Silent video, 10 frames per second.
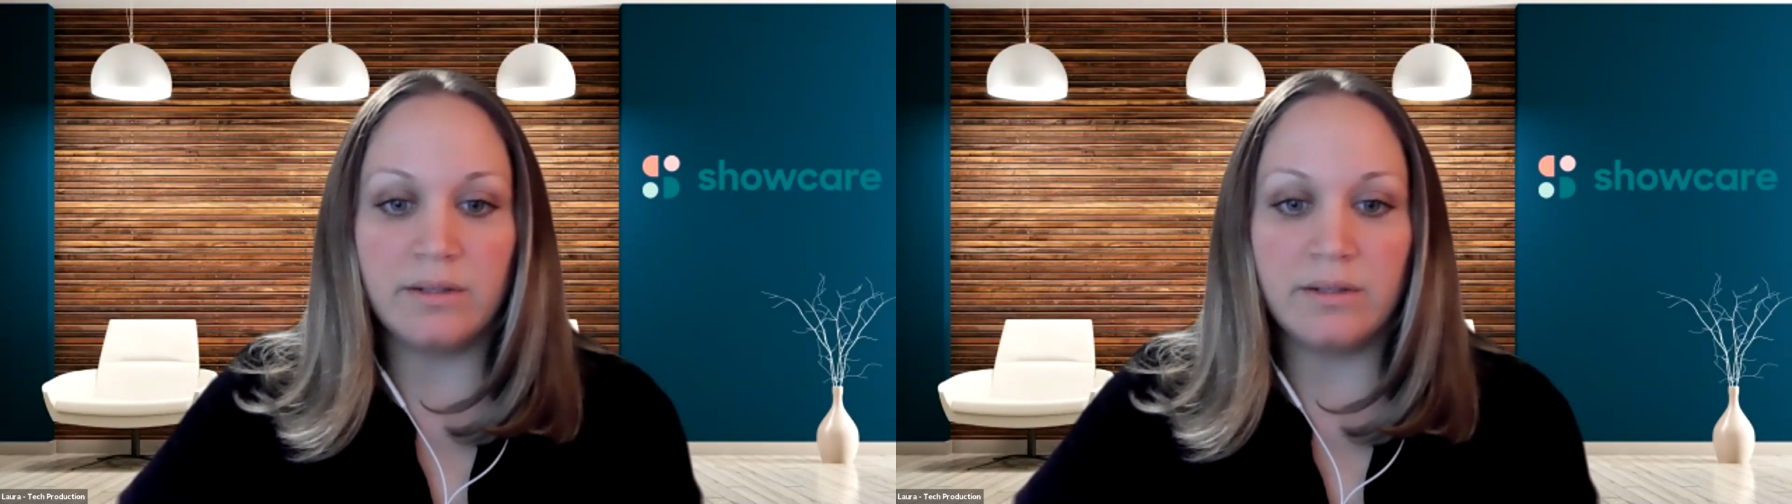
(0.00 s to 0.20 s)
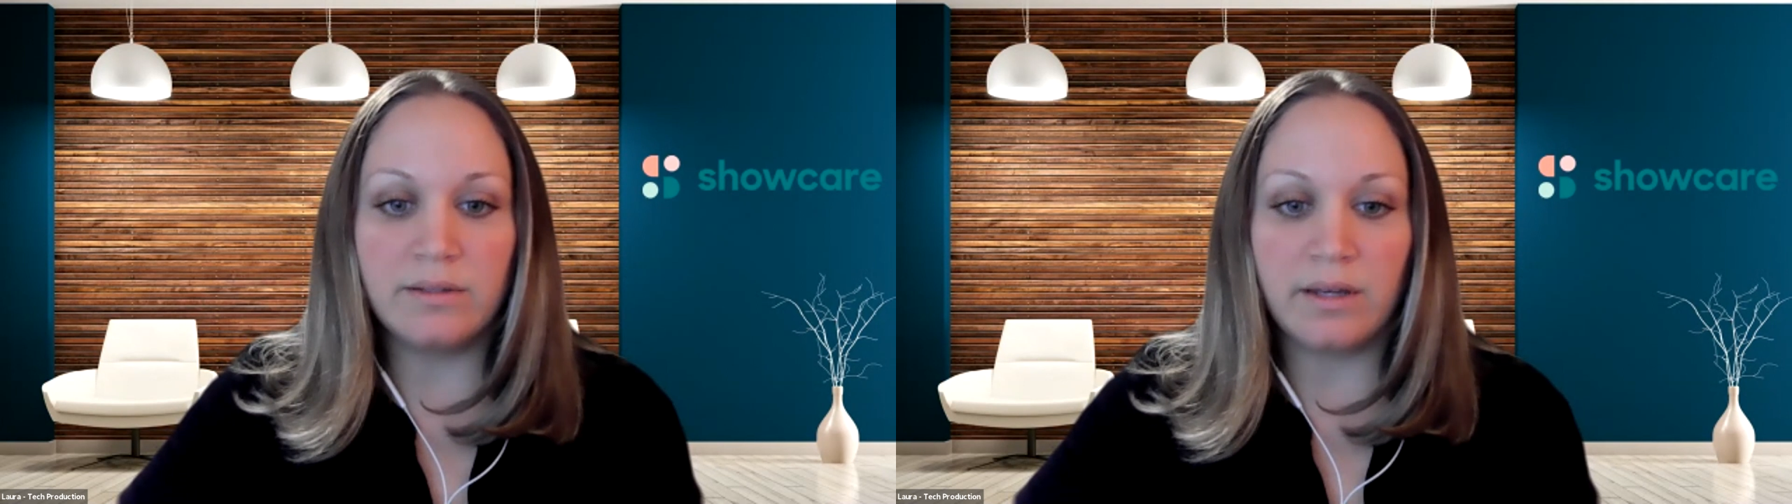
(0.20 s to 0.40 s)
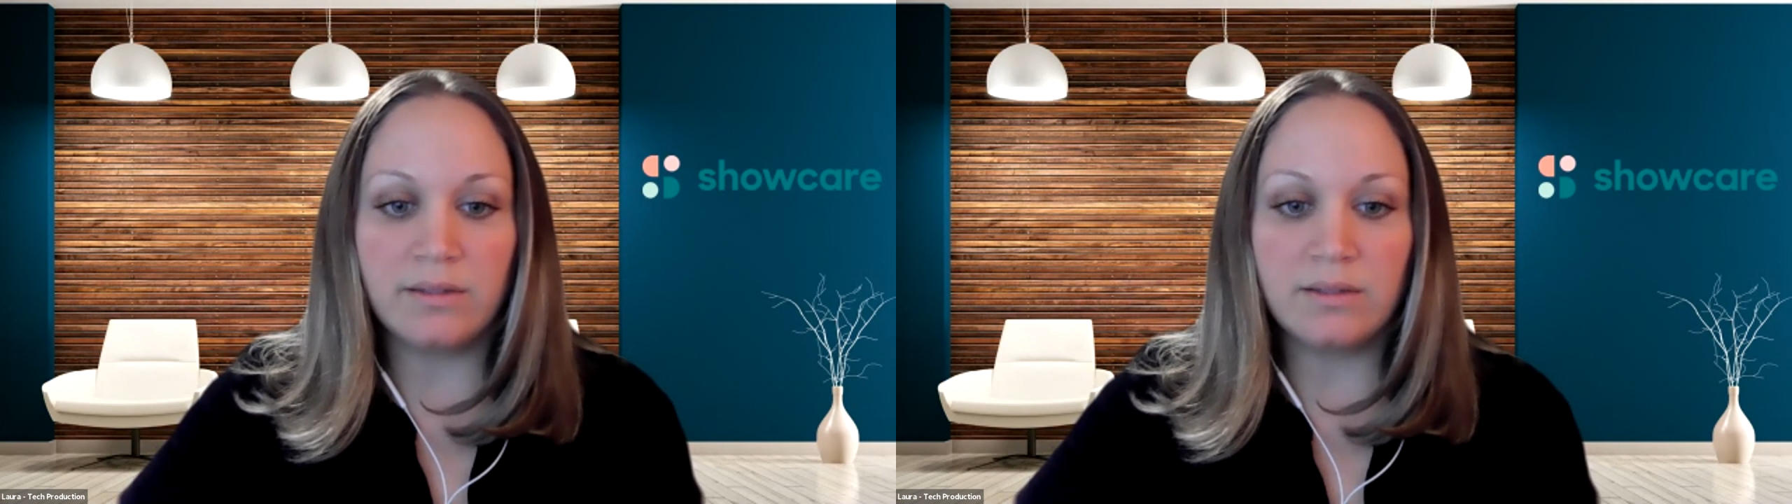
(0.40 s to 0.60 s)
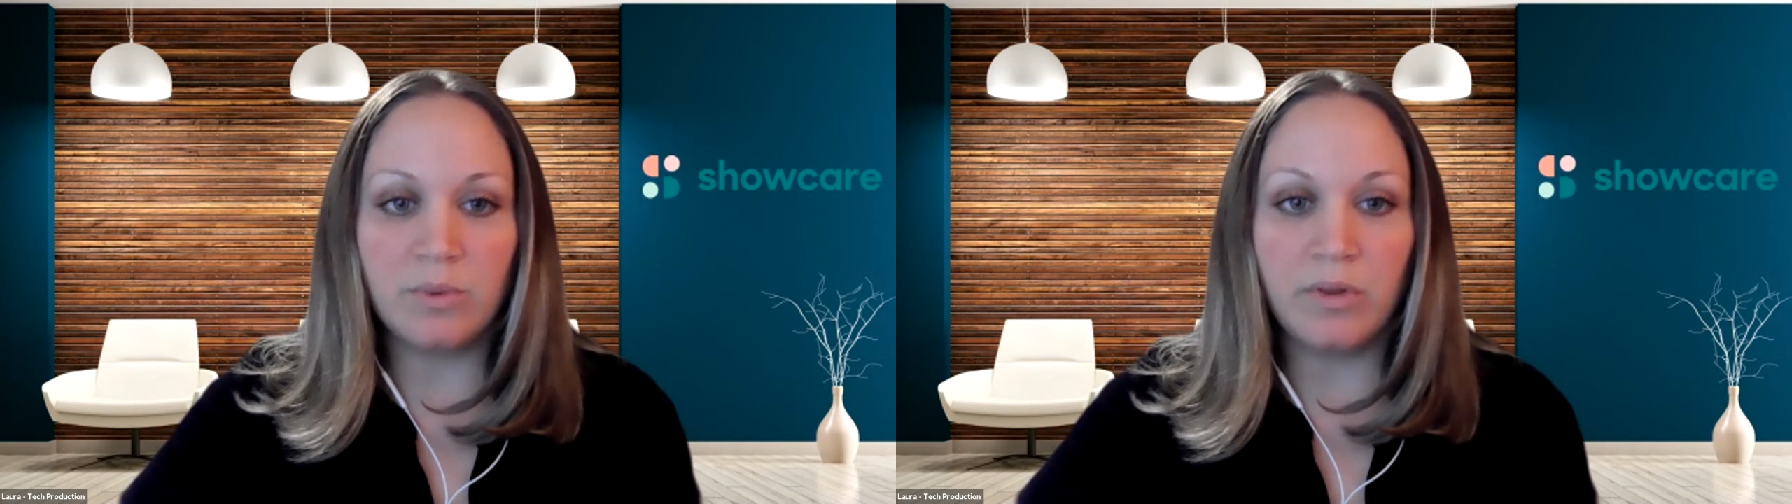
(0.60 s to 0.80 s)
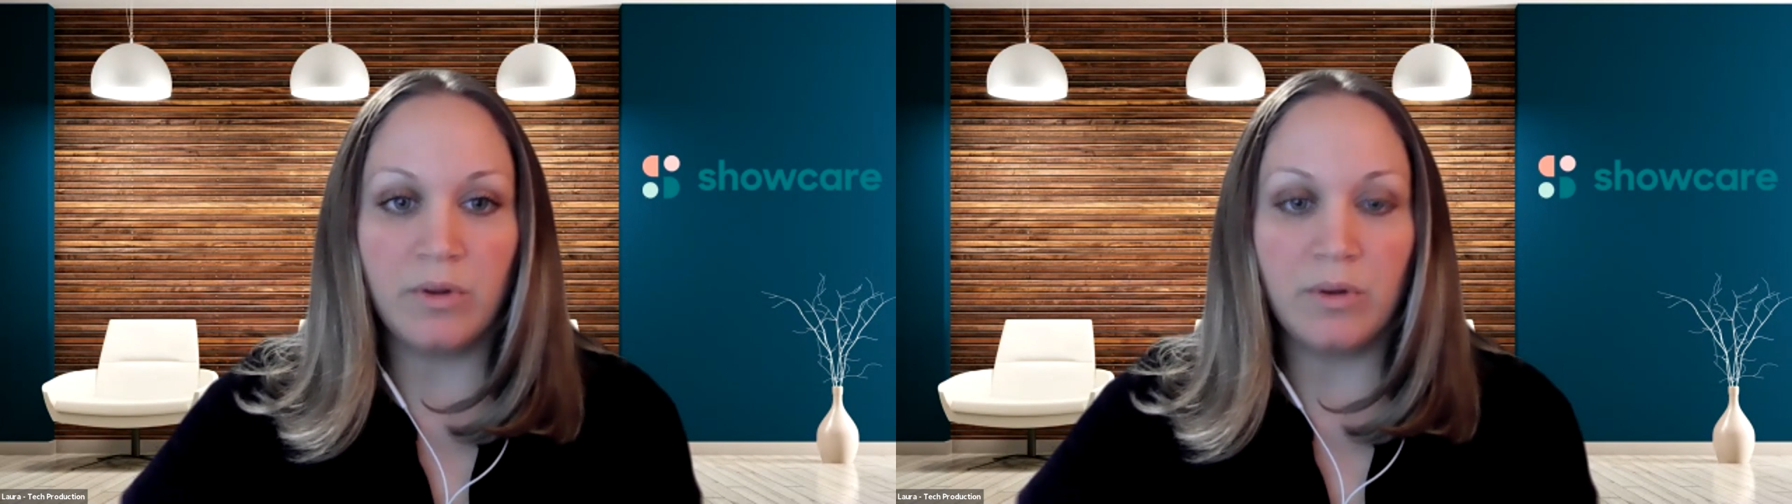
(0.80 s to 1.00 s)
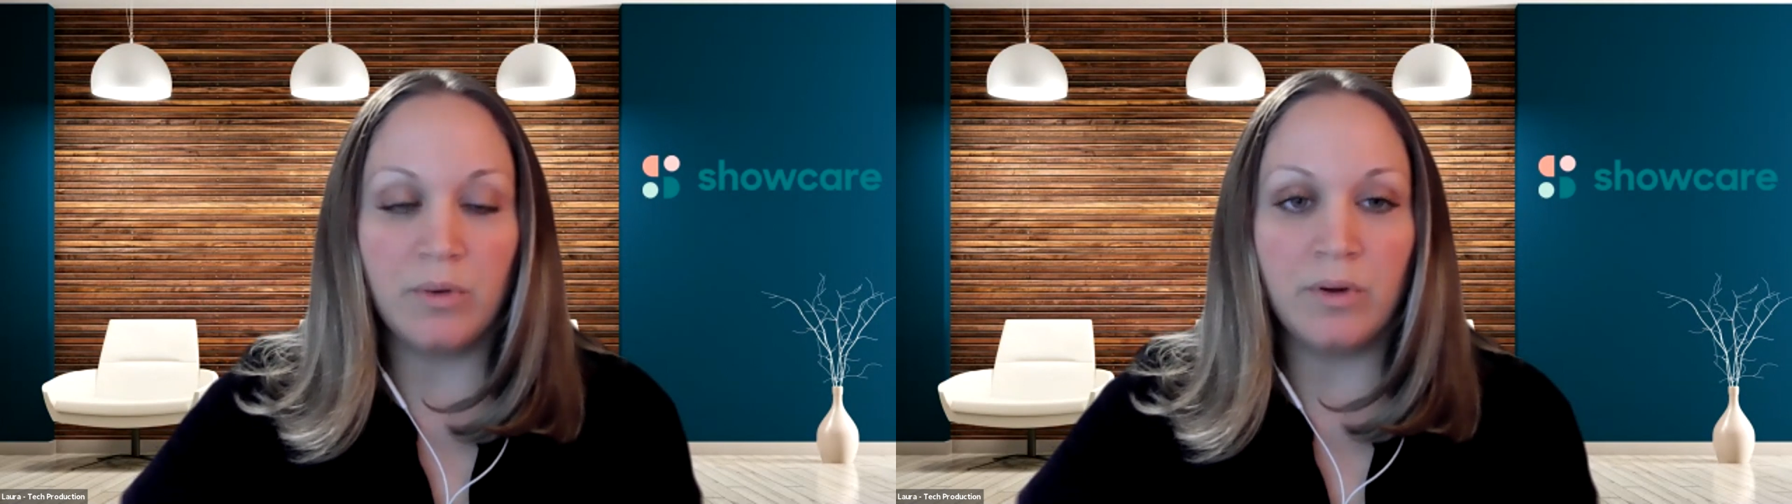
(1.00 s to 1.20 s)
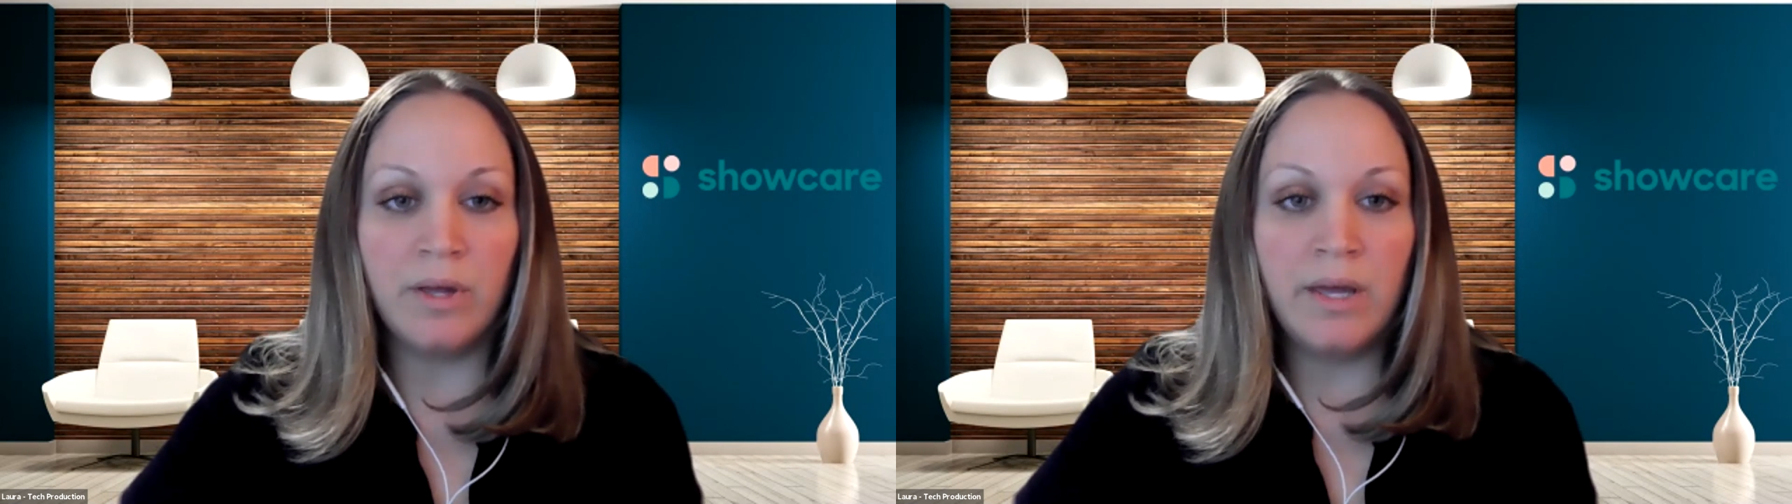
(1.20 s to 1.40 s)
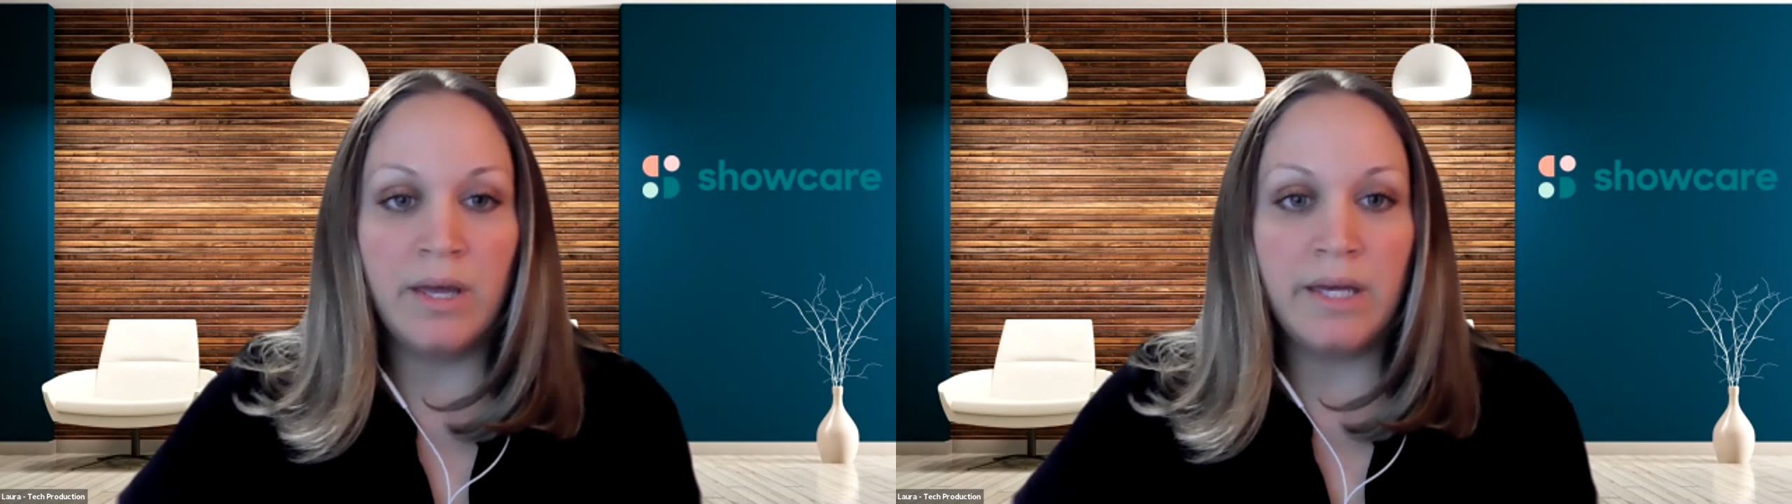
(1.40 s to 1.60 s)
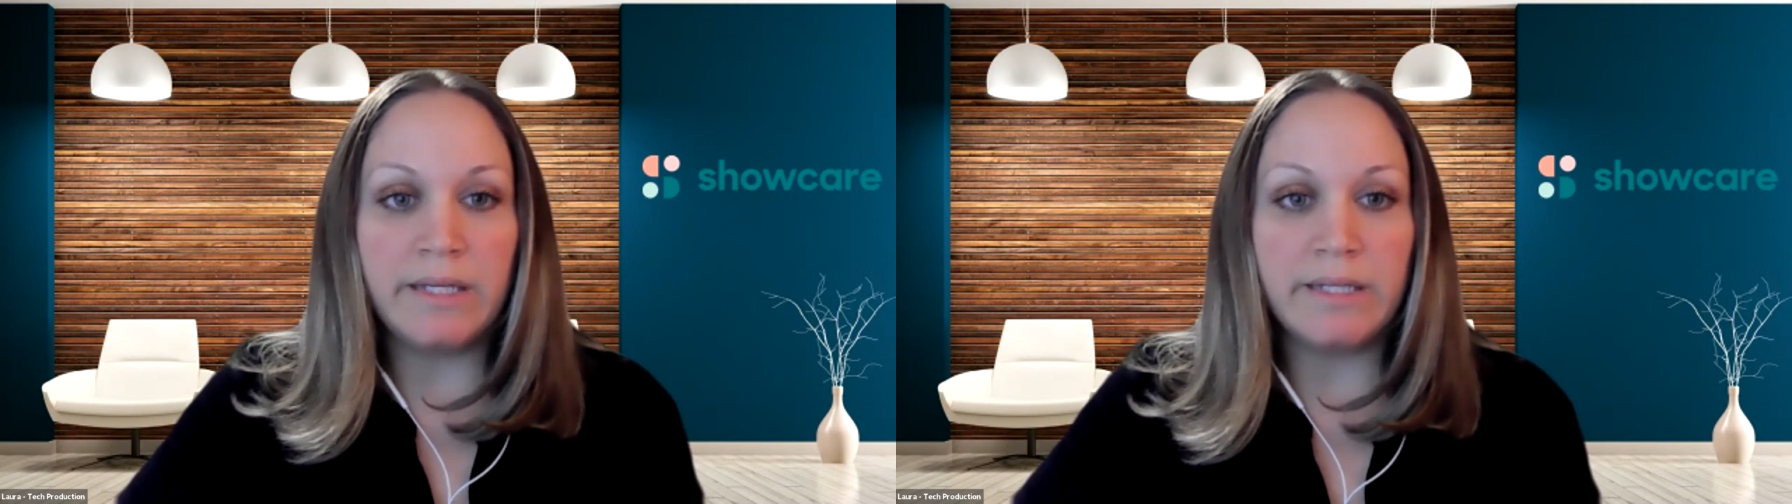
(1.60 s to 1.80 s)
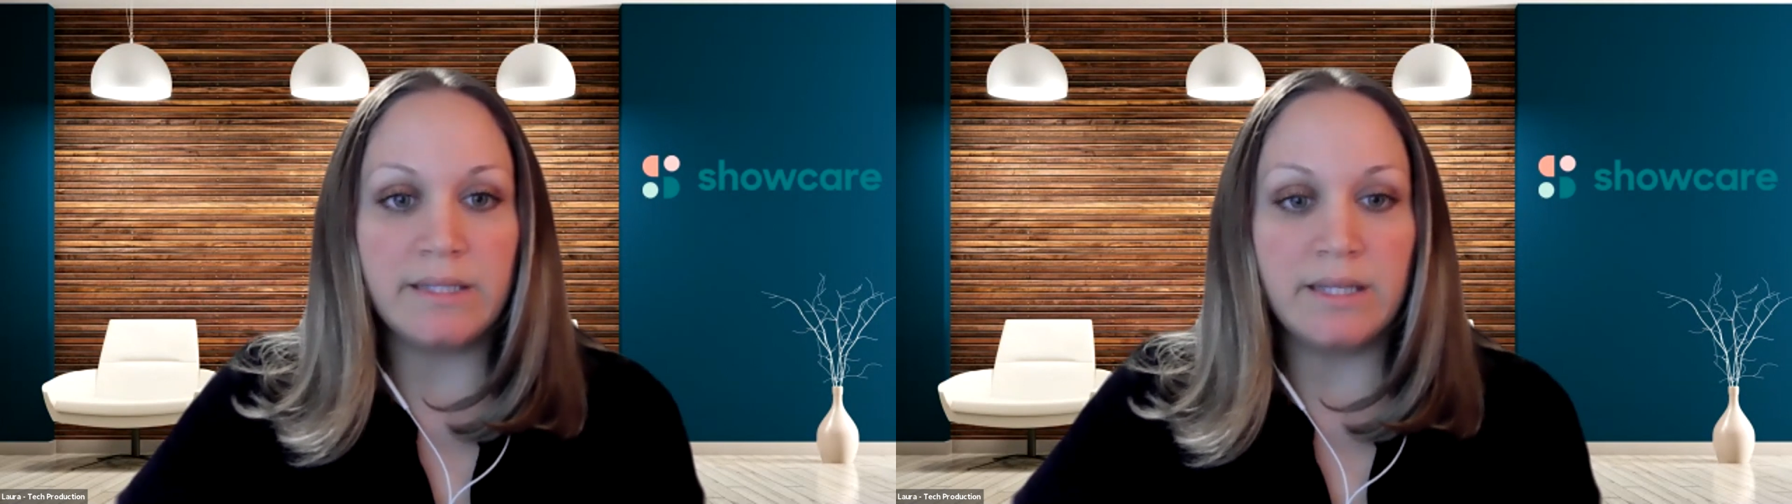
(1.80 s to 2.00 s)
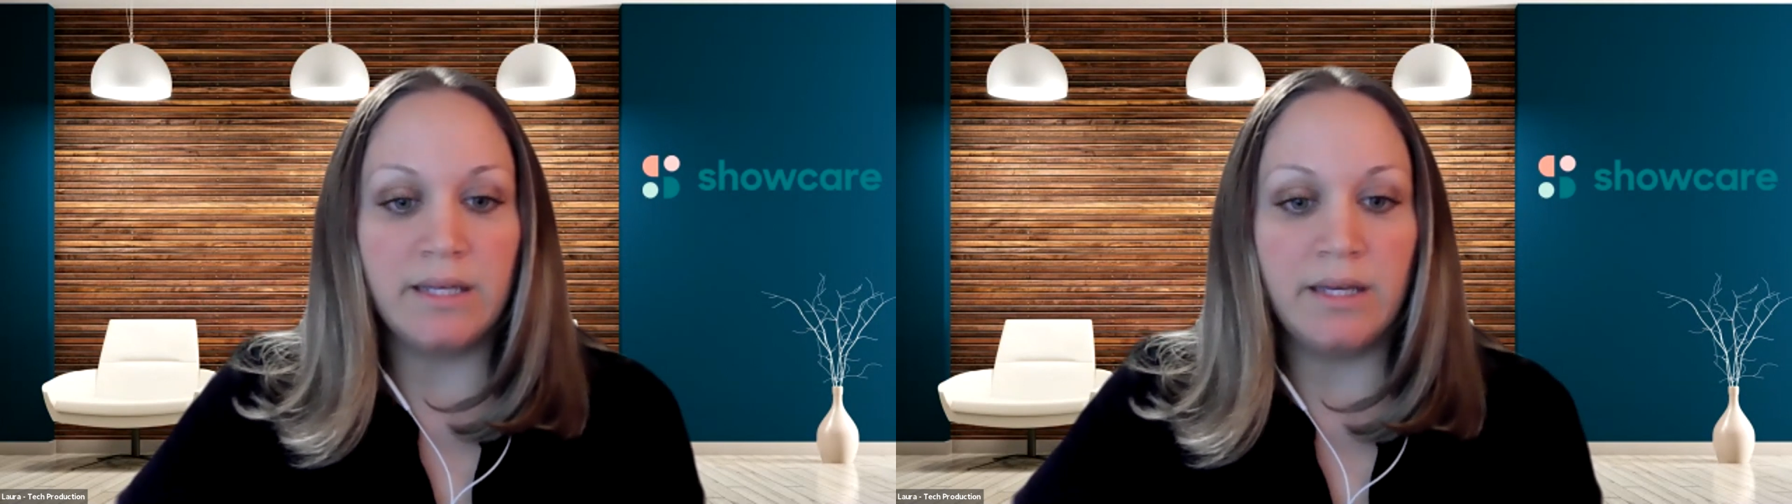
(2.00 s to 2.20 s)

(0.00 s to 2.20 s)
discuss with you is